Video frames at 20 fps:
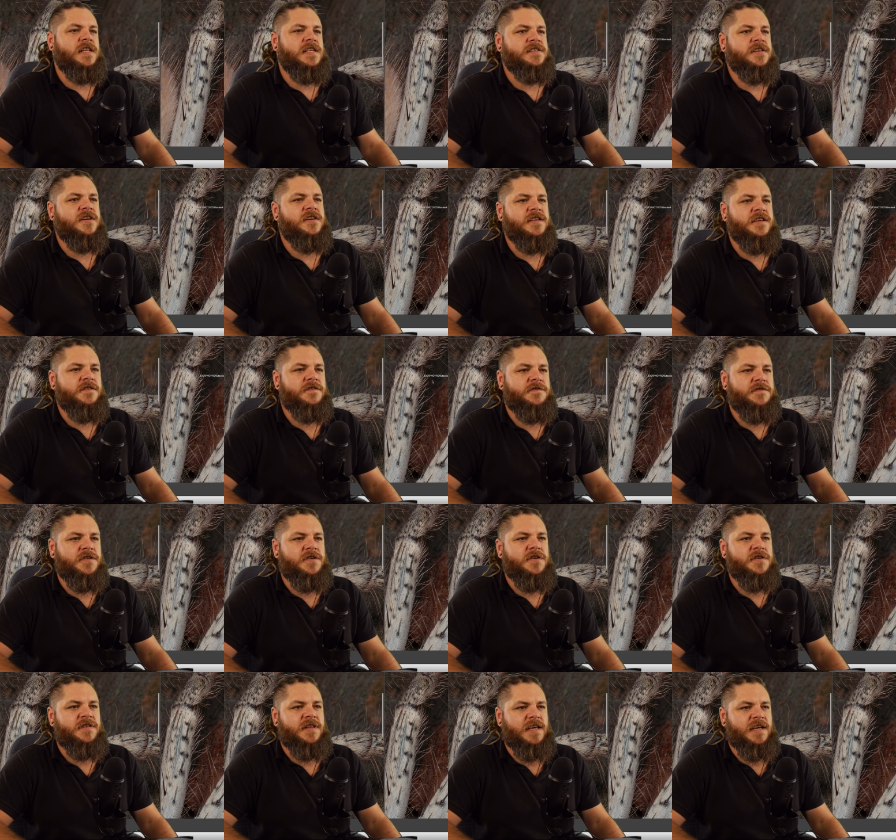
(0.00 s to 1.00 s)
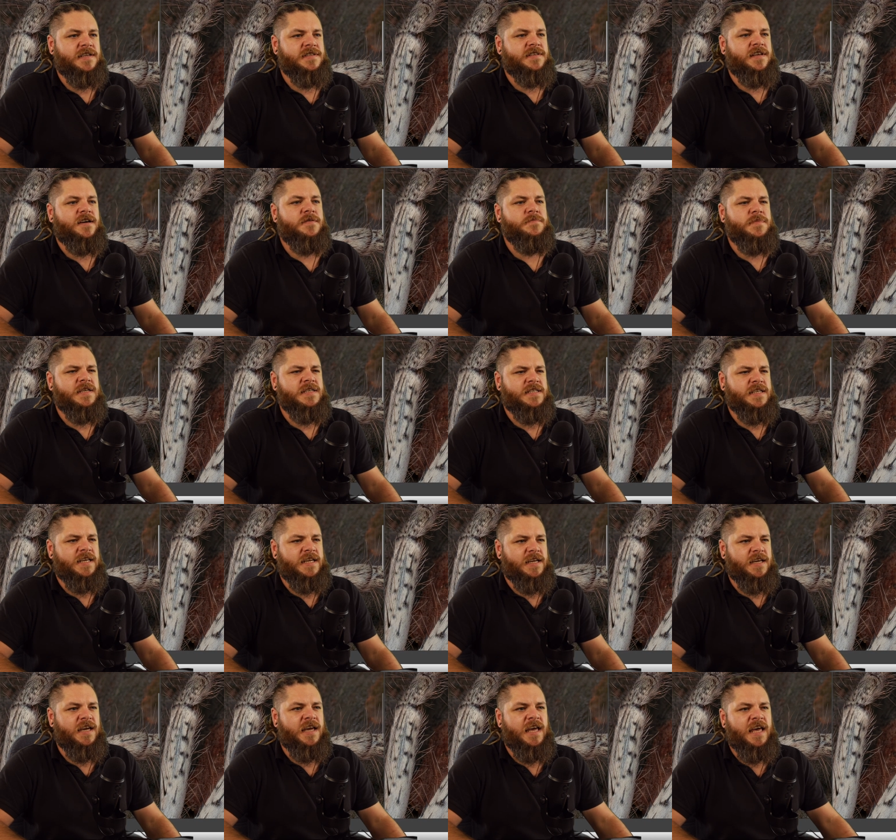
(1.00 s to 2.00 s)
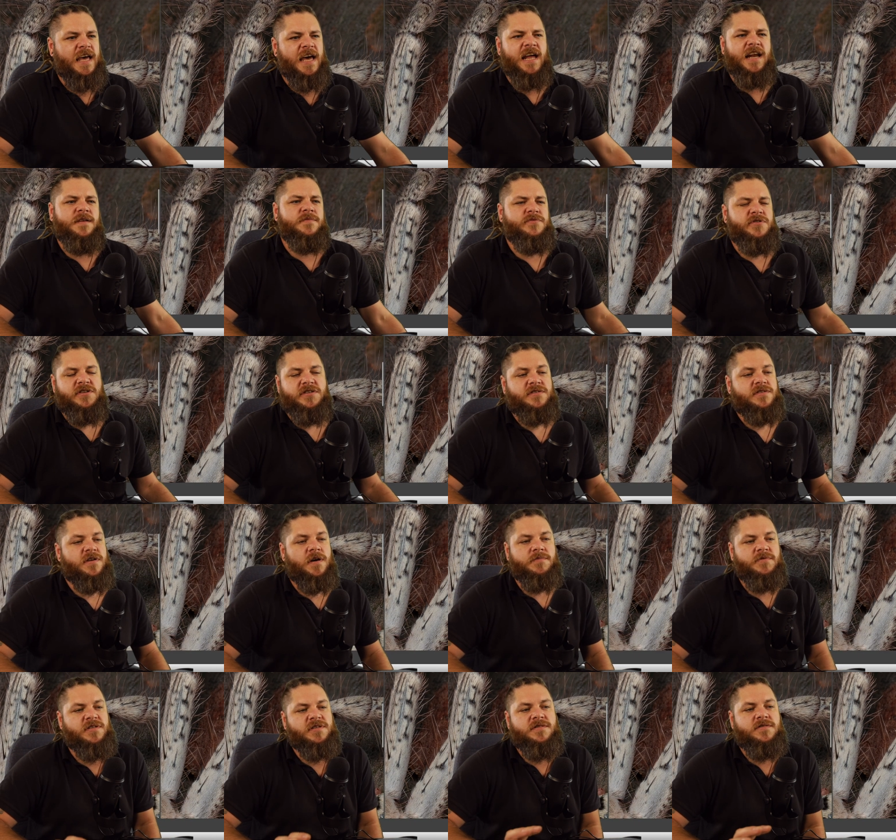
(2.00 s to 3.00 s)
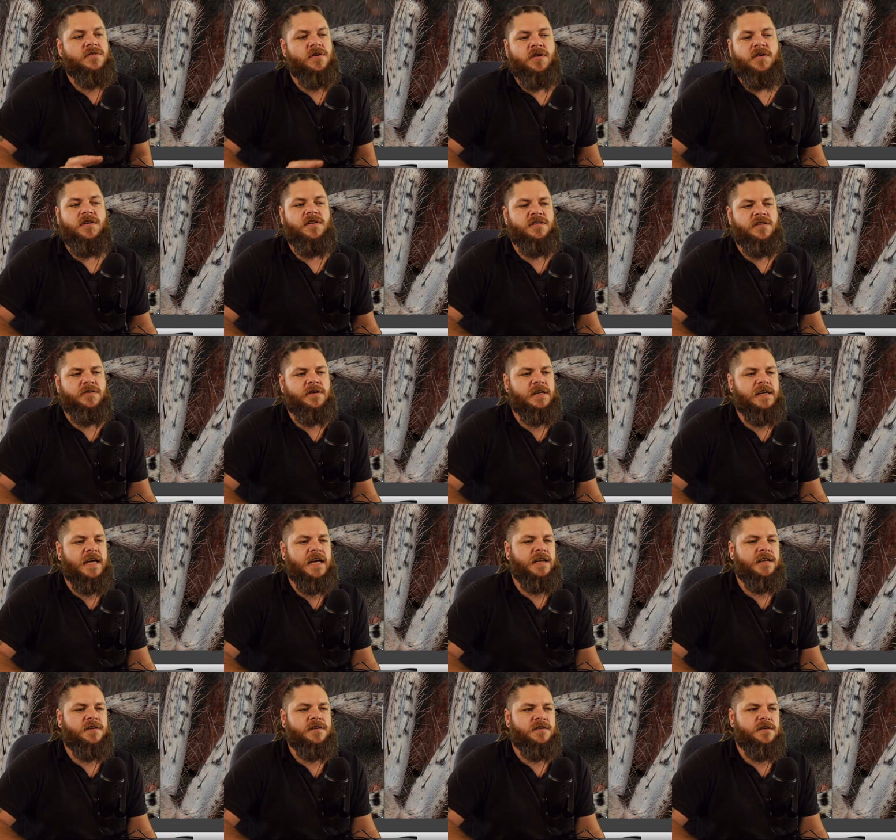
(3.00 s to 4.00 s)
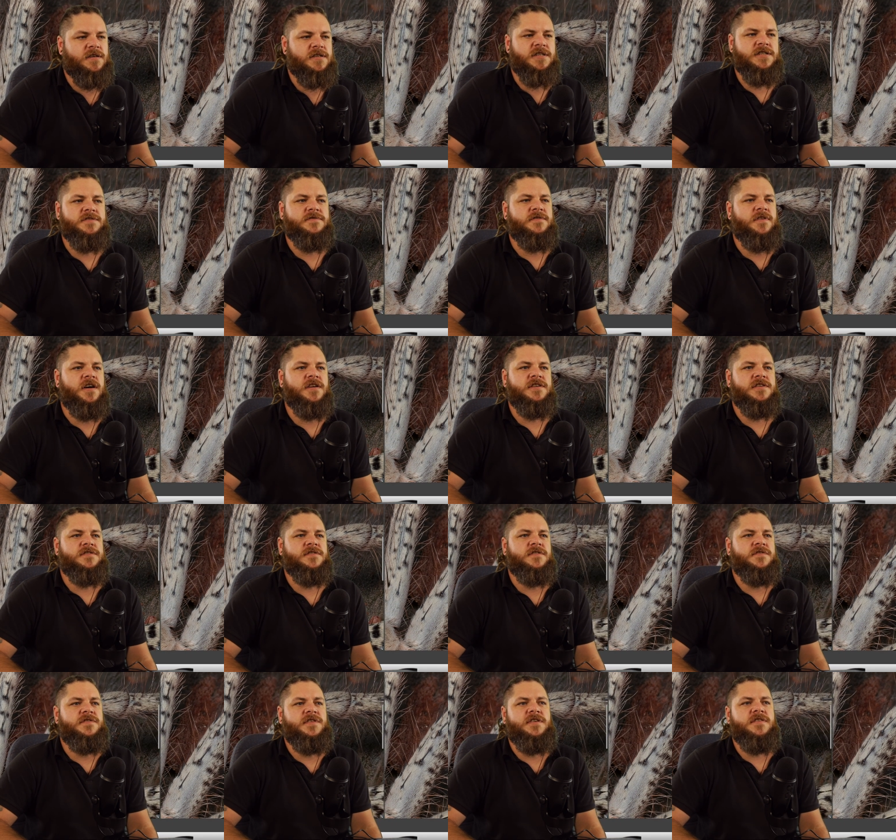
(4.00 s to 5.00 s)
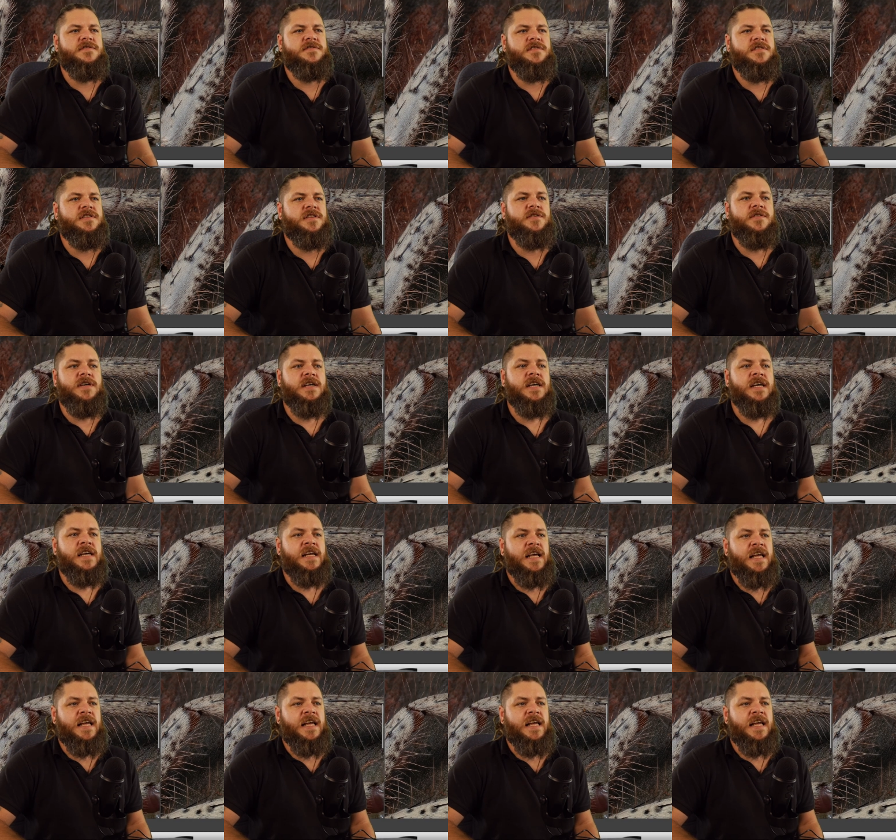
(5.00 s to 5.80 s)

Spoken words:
There's only a few things that are missing, and I'm just not going to do it in Helicon. I just refuse to do it.